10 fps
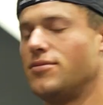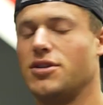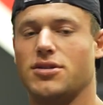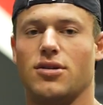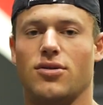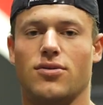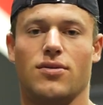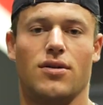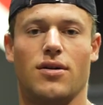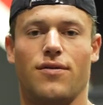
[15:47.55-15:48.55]
Just do
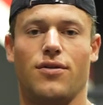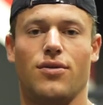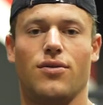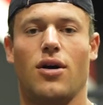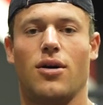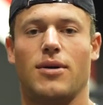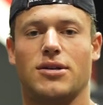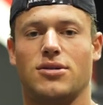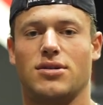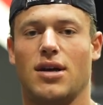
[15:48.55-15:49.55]
a few arm
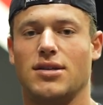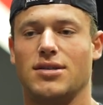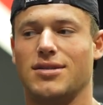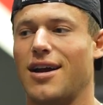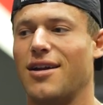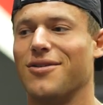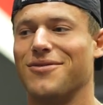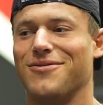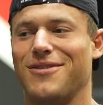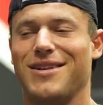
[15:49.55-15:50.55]
exercises. I
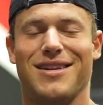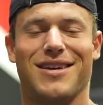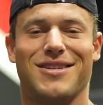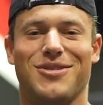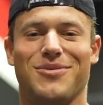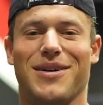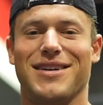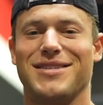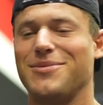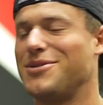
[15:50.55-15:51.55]
don't really like doing
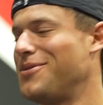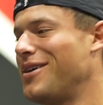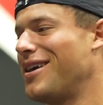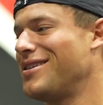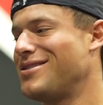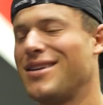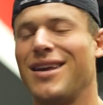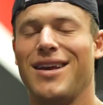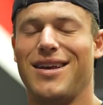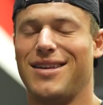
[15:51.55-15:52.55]
biceps, to be honest.
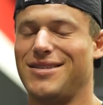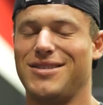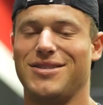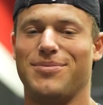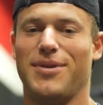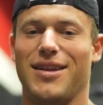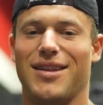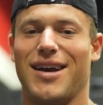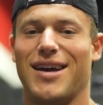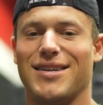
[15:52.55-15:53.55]
It's just a pain in
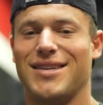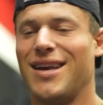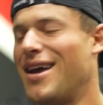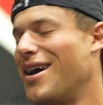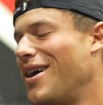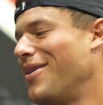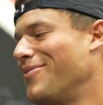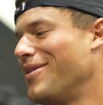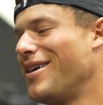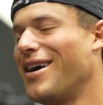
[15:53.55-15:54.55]
the ass.
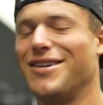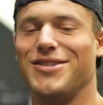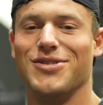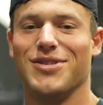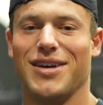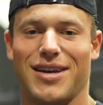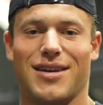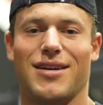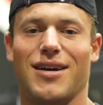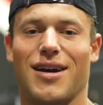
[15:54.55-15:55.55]
But I do like
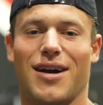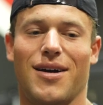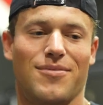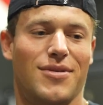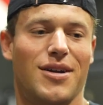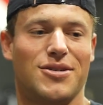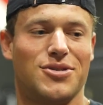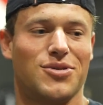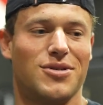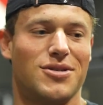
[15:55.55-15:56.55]
hitting
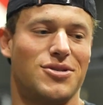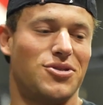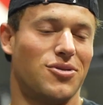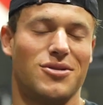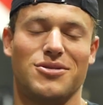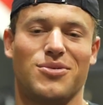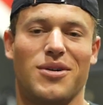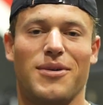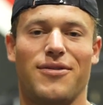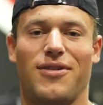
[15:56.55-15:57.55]
shoulders. Shoulders is
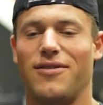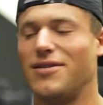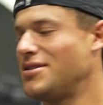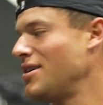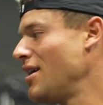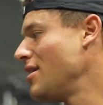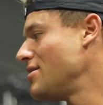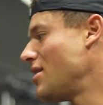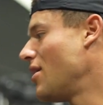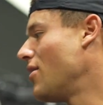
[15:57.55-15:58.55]
one of my favorites.
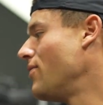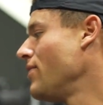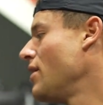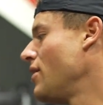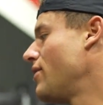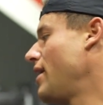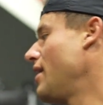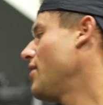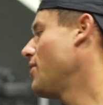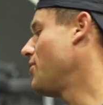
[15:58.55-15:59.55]
So right
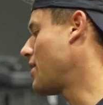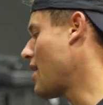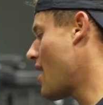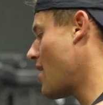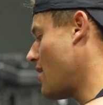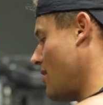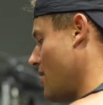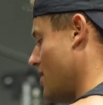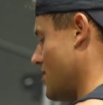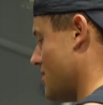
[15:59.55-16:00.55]
here, what we got
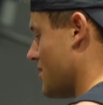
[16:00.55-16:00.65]
is,